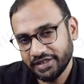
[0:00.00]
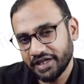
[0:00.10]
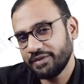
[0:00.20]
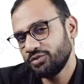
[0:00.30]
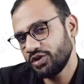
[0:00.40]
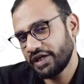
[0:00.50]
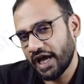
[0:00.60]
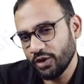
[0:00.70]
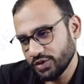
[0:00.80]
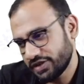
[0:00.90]
Take him to the
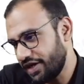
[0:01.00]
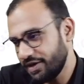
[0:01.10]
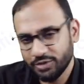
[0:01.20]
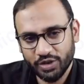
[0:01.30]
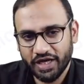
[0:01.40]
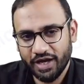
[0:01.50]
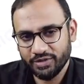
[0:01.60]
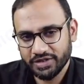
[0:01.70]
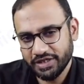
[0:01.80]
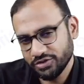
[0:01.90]
gallows, send him to the
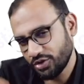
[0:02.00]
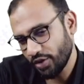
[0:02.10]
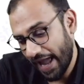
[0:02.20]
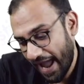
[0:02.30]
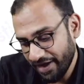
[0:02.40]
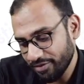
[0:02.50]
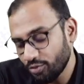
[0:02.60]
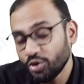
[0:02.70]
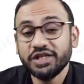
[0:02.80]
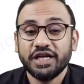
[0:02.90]
gallows, right? So you hang
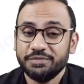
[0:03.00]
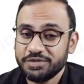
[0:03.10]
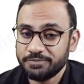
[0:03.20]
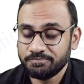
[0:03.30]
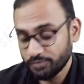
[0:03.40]
both the limbs.